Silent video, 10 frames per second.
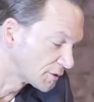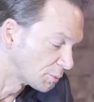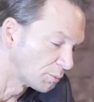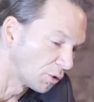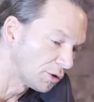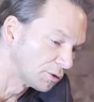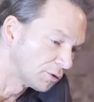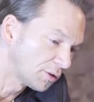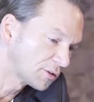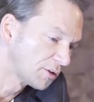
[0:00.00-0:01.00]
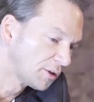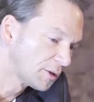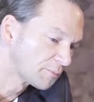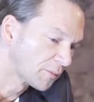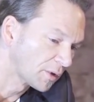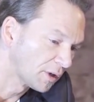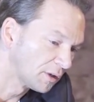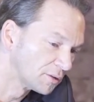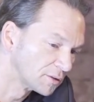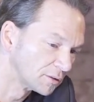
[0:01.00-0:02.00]
It's employed a lot,
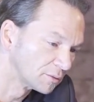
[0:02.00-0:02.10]
and